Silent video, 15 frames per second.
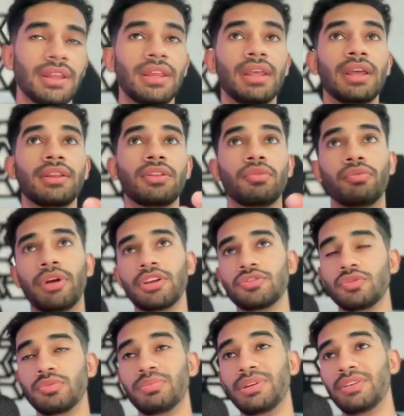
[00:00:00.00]
then the
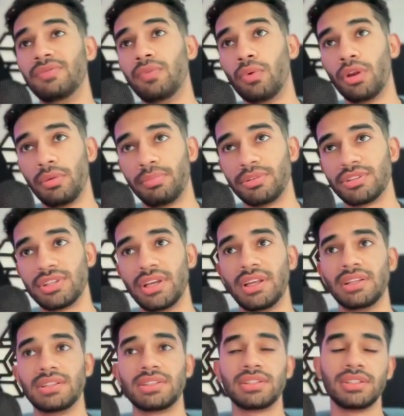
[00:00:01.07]
rest would be
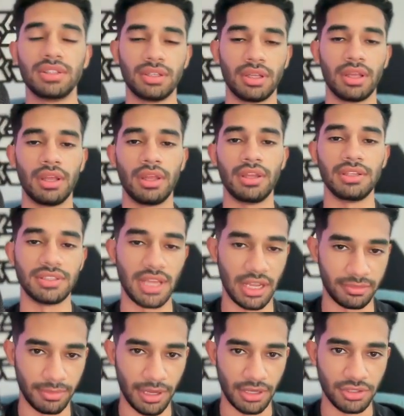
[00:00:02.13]
40%
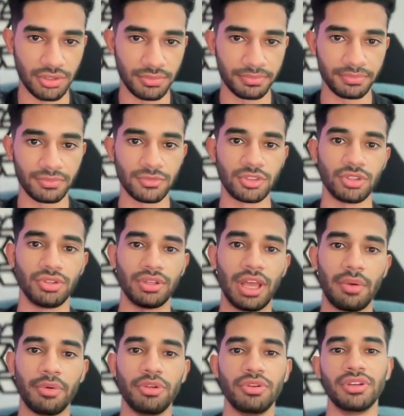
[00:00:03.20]
exact match. So
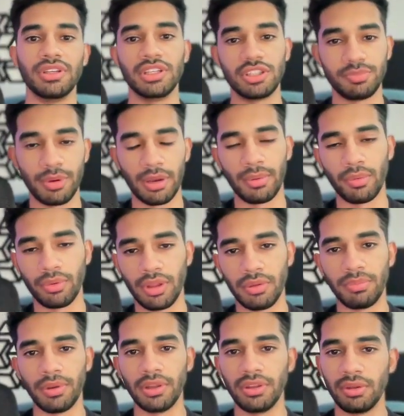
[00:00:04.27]
that way you can experiment with
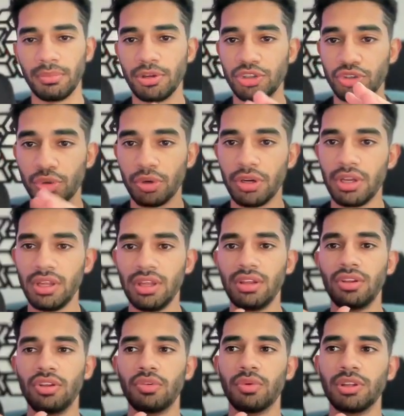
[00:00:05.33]
it. But
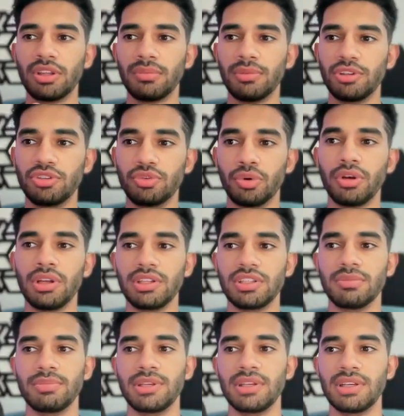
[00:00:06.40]
you want the majority
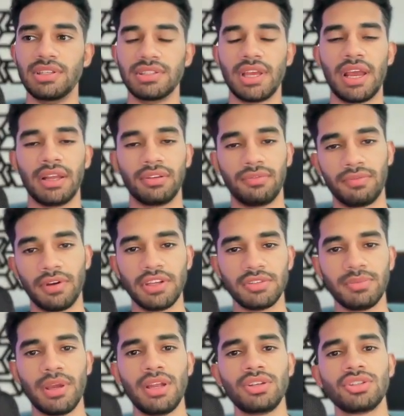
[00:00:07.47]
to be exact and
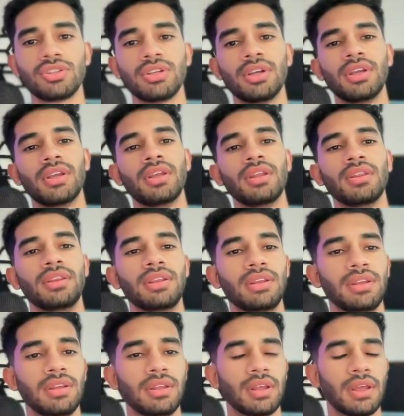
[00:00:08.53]
phrase match,
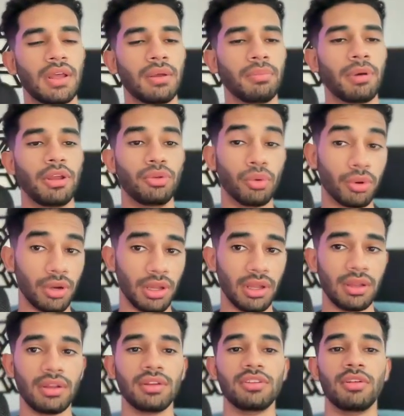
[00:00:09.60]
the
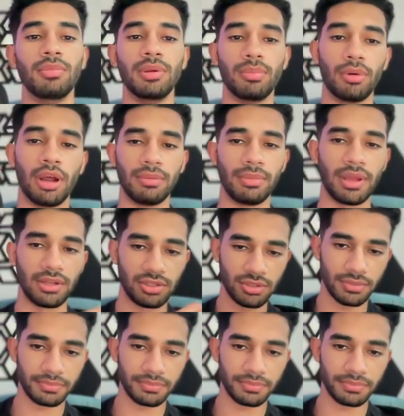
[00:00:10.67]
minority to be broad match.